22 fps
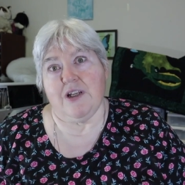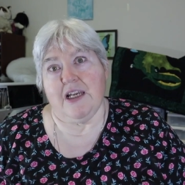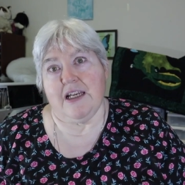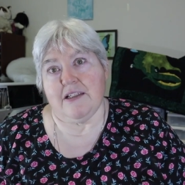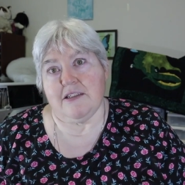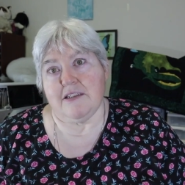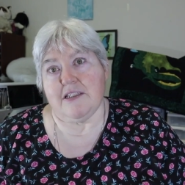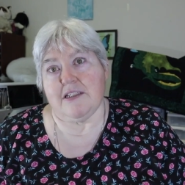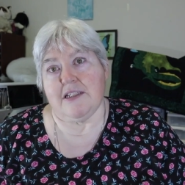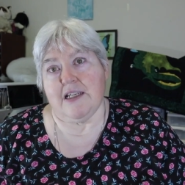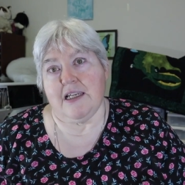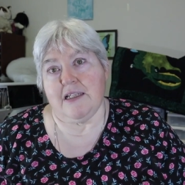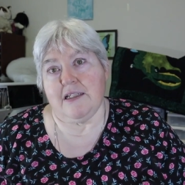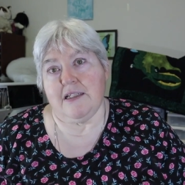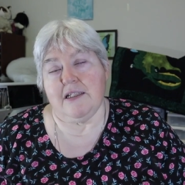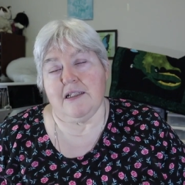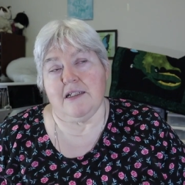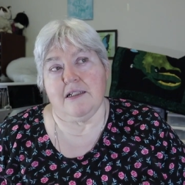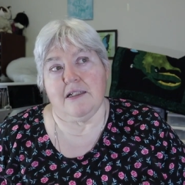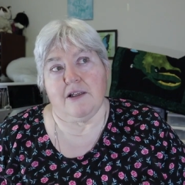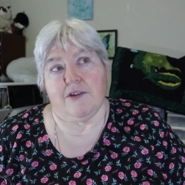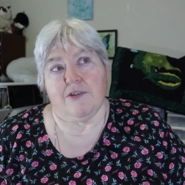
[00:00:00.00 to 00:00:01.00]
down today and
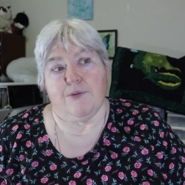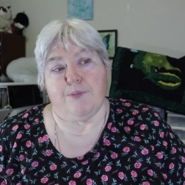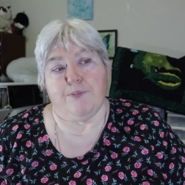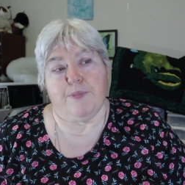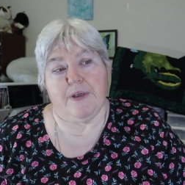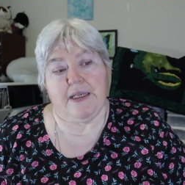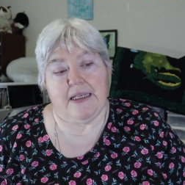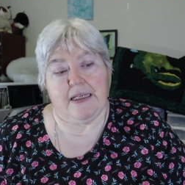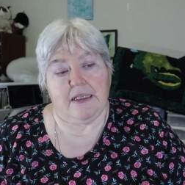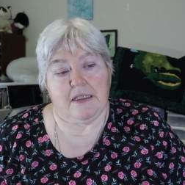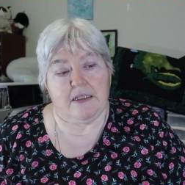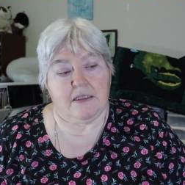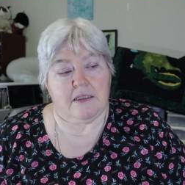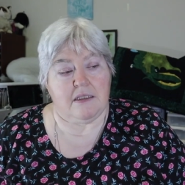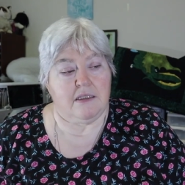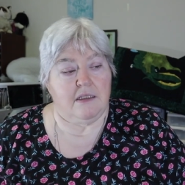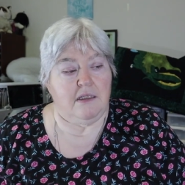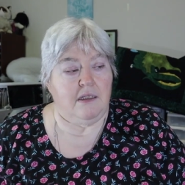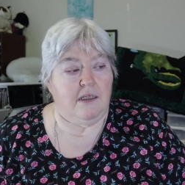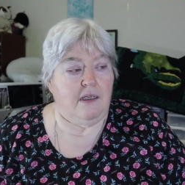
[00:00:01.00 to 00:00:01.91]
get another piece.